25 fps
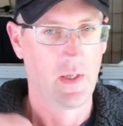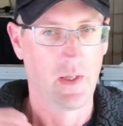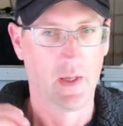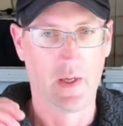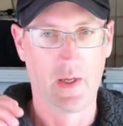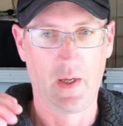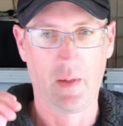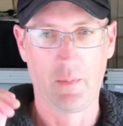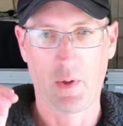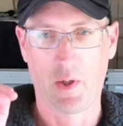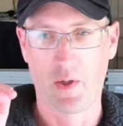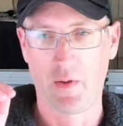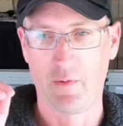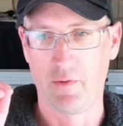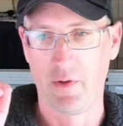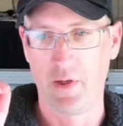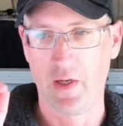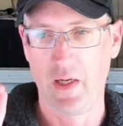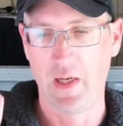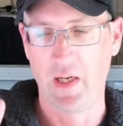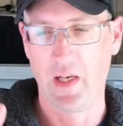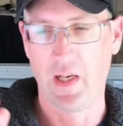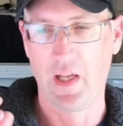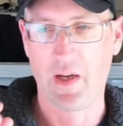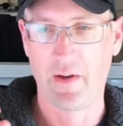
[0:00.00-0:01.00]
Um, I
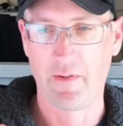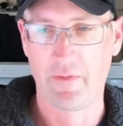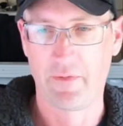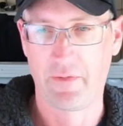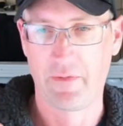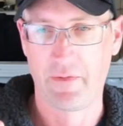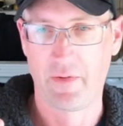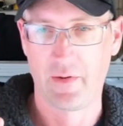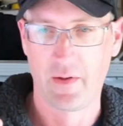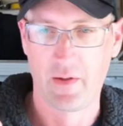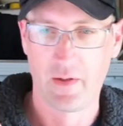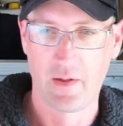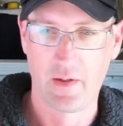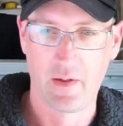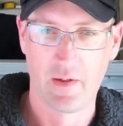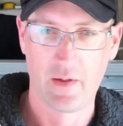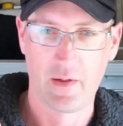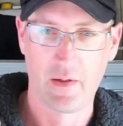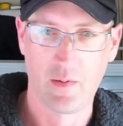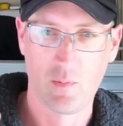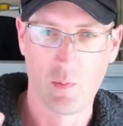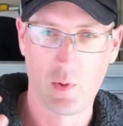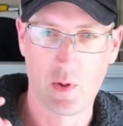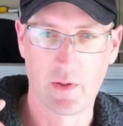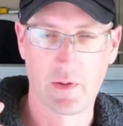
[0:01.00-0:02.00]
really love
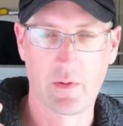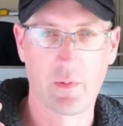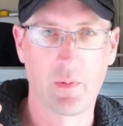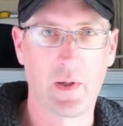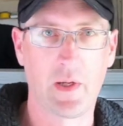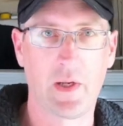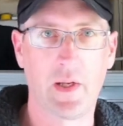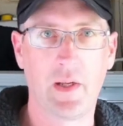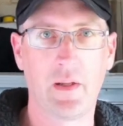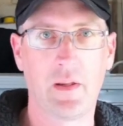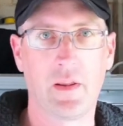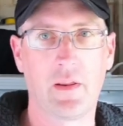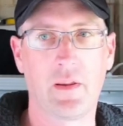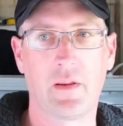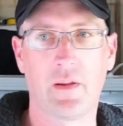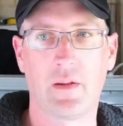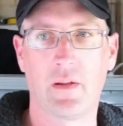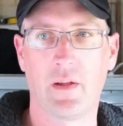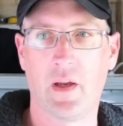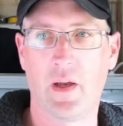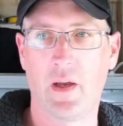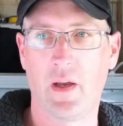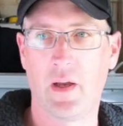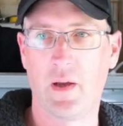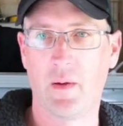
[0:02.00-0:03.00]
120th,
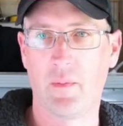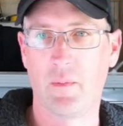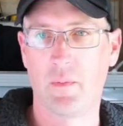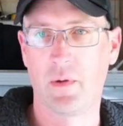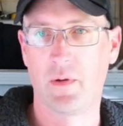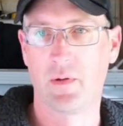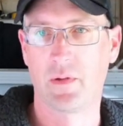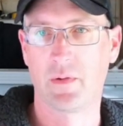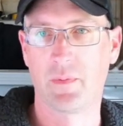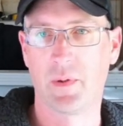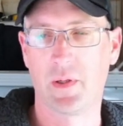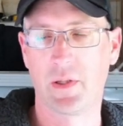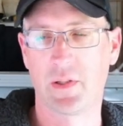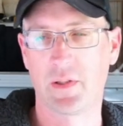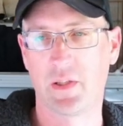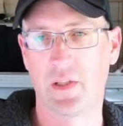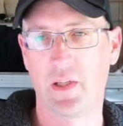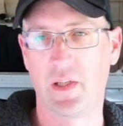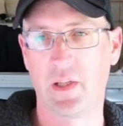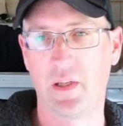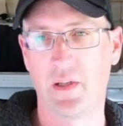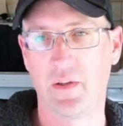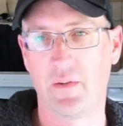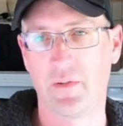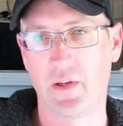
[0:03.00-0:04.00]
um,
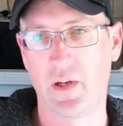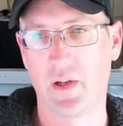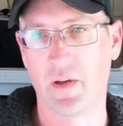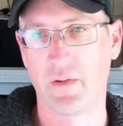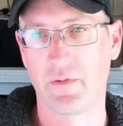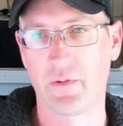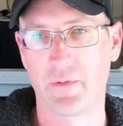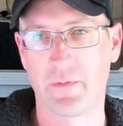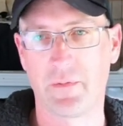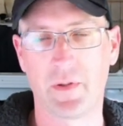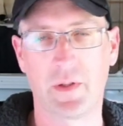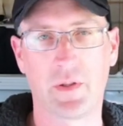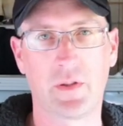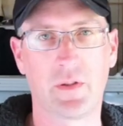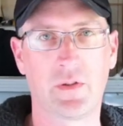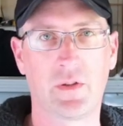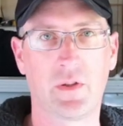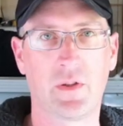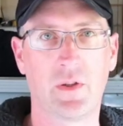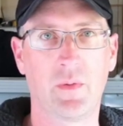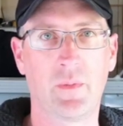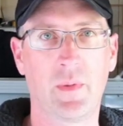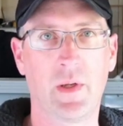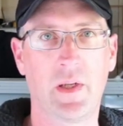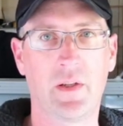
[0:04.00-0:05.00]
especially if, you know, if I'm fishing
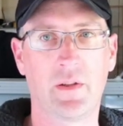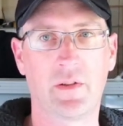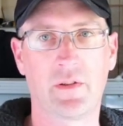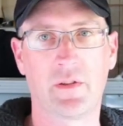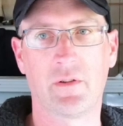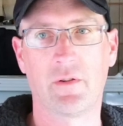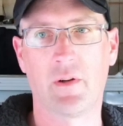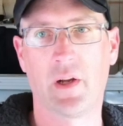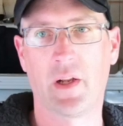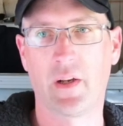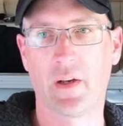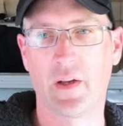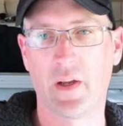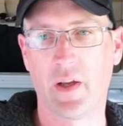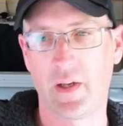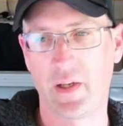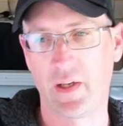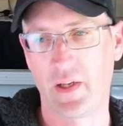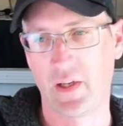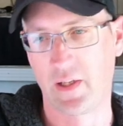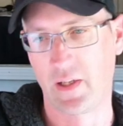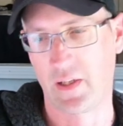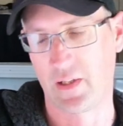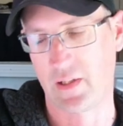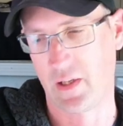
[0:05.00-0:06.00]
two meters or under,
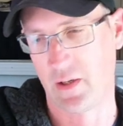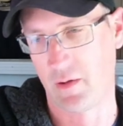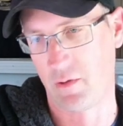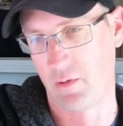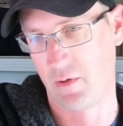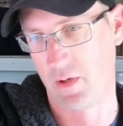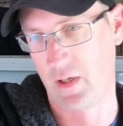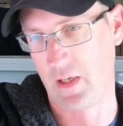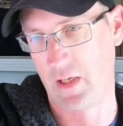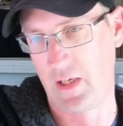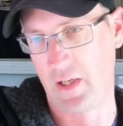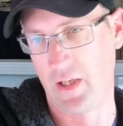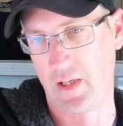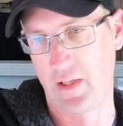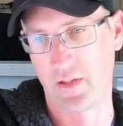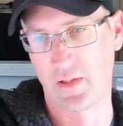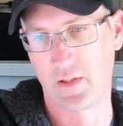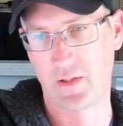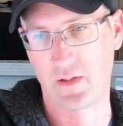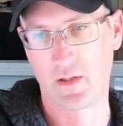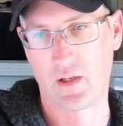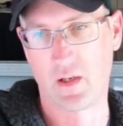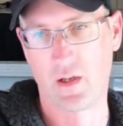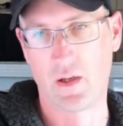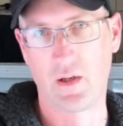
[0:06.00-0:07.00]
you get that really
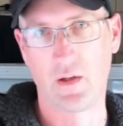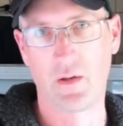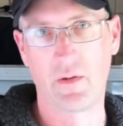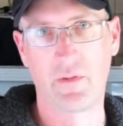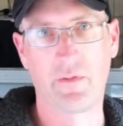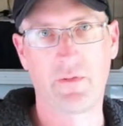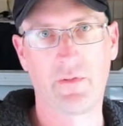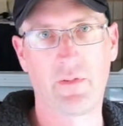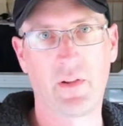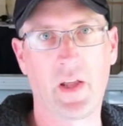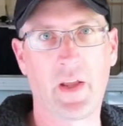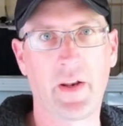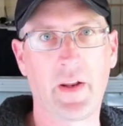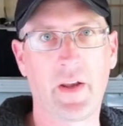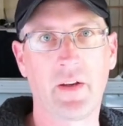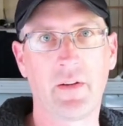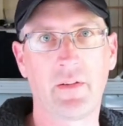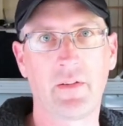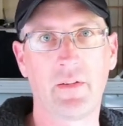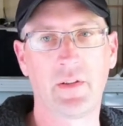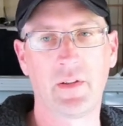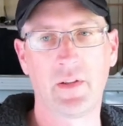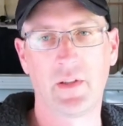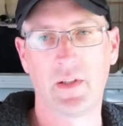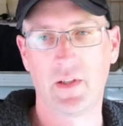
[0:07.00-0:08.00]
slow flutter
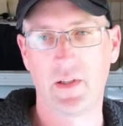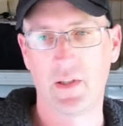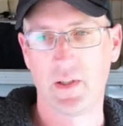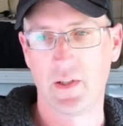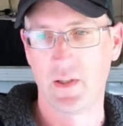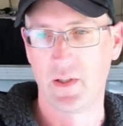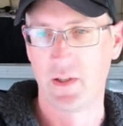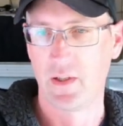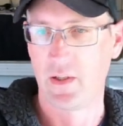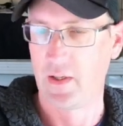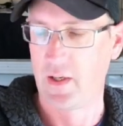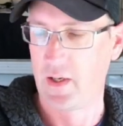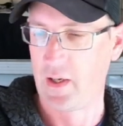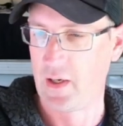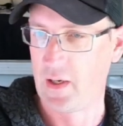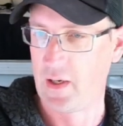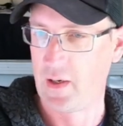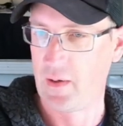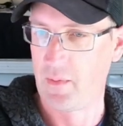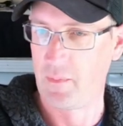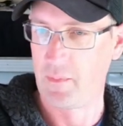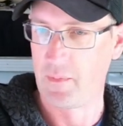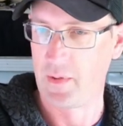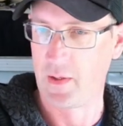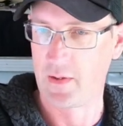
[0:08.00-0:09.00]

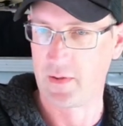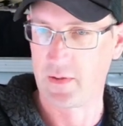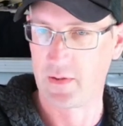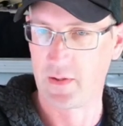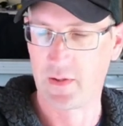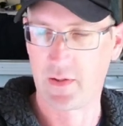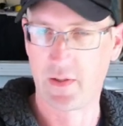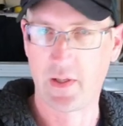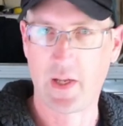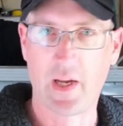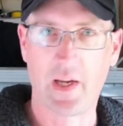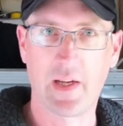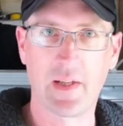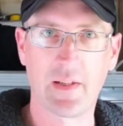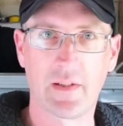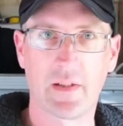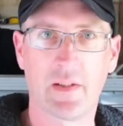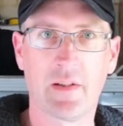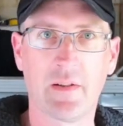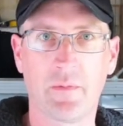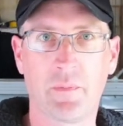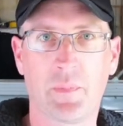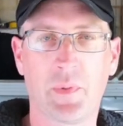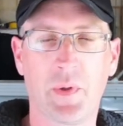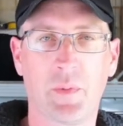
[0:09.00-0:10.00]
uh, that just hangs
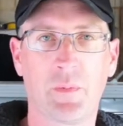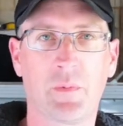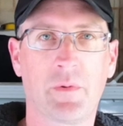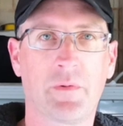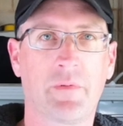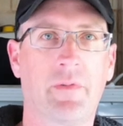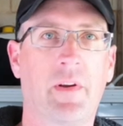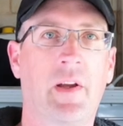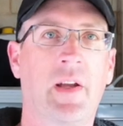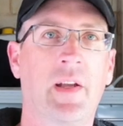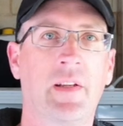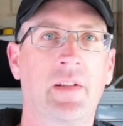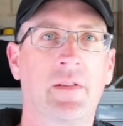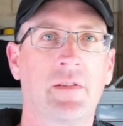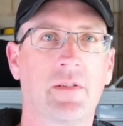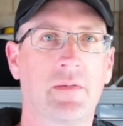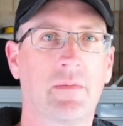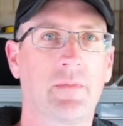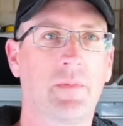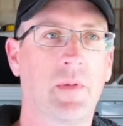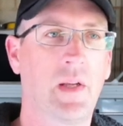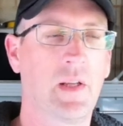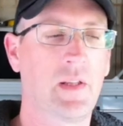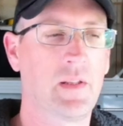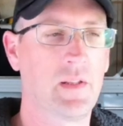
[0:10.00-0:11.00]
in the bream's face
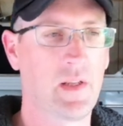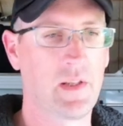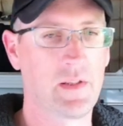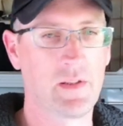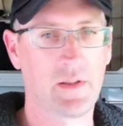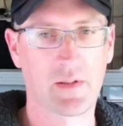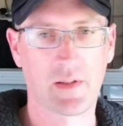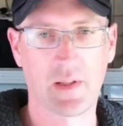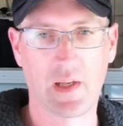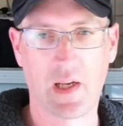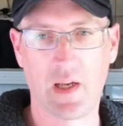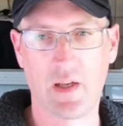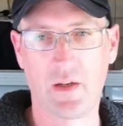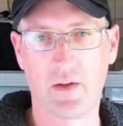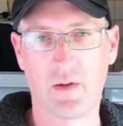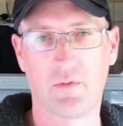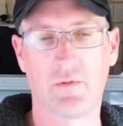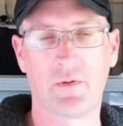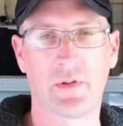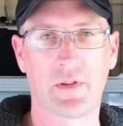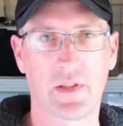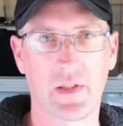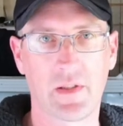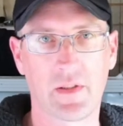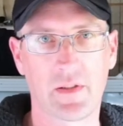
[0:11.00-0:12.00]
and they just cannot
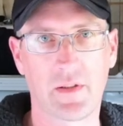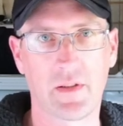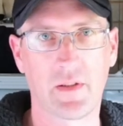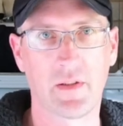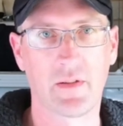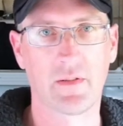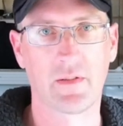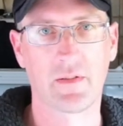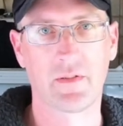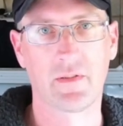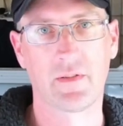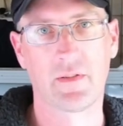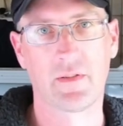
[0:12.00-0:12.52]
resist it.